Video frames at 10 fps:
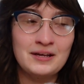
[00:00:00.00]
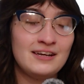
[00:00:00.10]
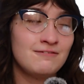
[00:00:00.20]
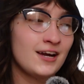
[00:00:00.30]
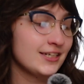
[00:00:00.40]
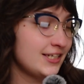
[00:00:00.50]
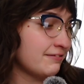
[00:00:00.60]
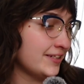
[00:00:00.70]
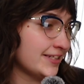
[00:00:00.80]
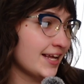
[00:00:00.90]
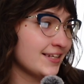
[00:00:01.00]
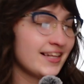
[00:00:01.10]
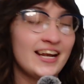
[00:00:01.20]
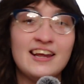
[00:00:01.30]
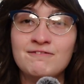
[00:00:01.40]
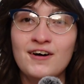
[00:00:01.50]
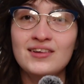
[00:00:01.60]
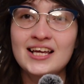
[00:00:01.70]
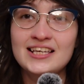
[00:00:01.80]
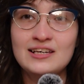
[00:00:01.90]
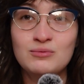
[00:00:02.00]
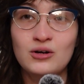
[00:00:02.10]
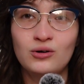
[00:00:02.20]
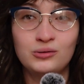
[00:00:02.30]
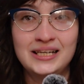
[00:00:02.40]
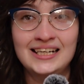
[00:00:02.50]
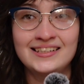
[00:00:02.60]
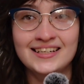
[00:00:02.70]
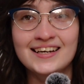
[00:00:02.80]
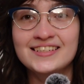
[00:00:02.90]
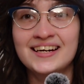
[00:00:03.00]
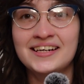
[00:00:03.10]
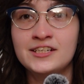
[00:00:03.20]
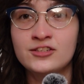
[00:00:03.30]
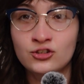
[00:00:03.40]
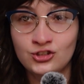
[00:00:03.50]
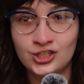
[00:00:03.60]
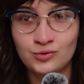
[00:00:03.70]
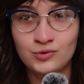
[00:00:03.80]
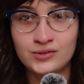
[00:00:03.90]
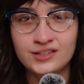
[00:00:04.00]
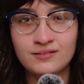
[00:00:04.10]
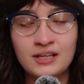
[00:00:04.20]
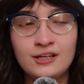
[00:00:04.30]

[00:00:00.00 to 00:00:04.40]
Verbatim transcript: In fact, he even says that it felt like he was holding destiny's shoes.